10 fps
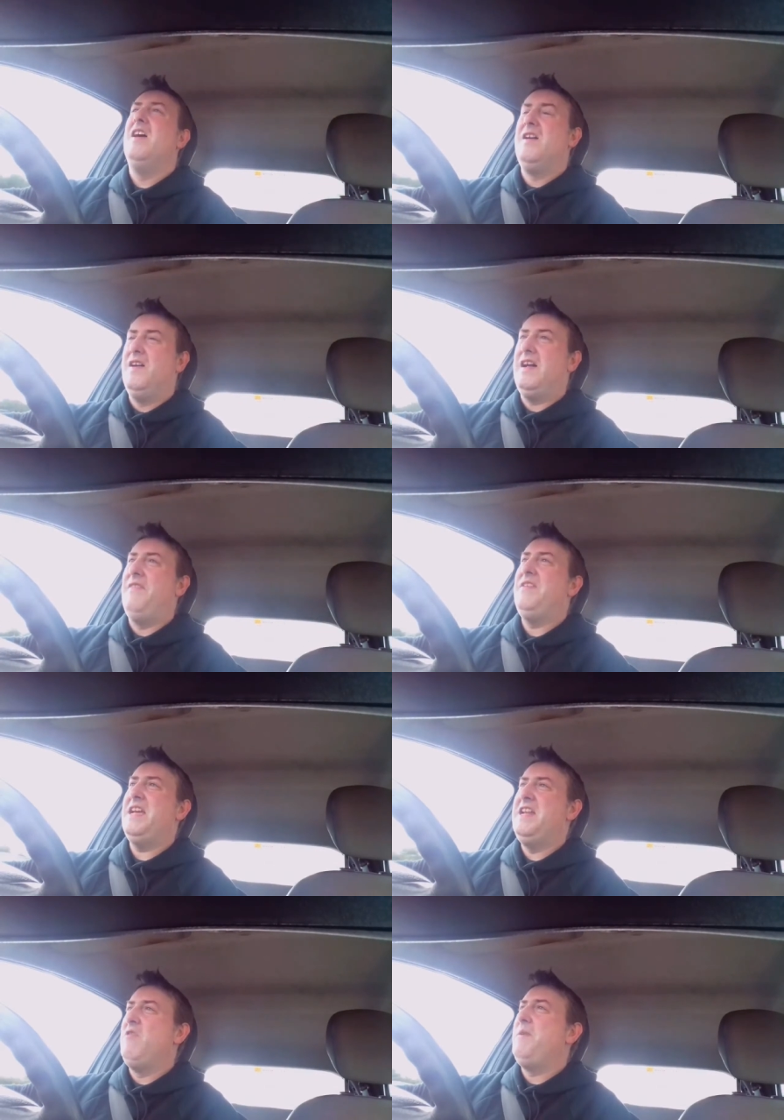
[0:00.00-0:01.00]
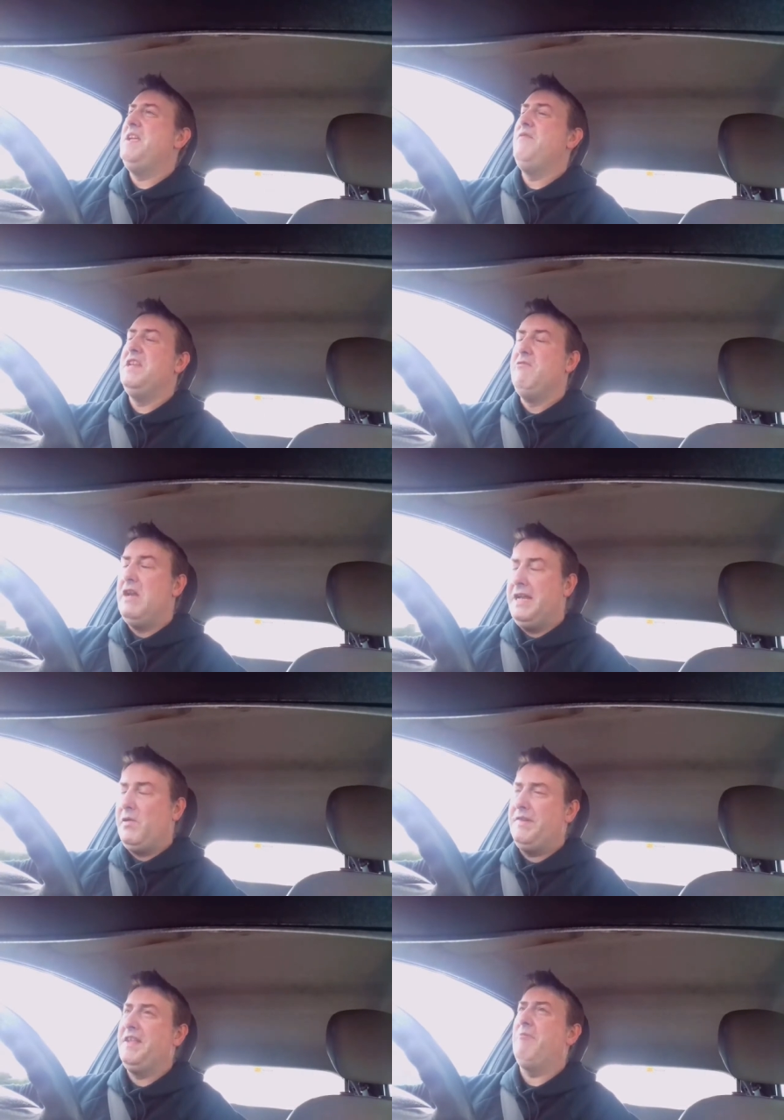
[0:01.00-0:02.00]
uh, and the NLP, the Neuro
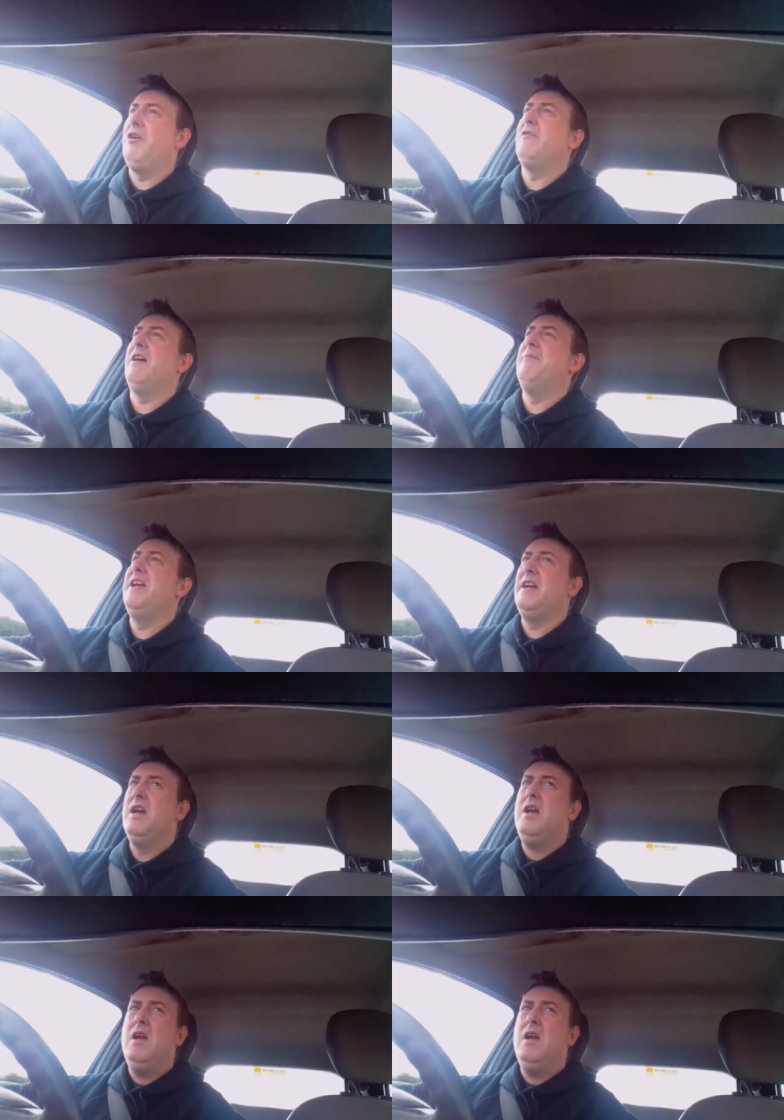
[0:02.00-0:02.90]
Linguistic Programming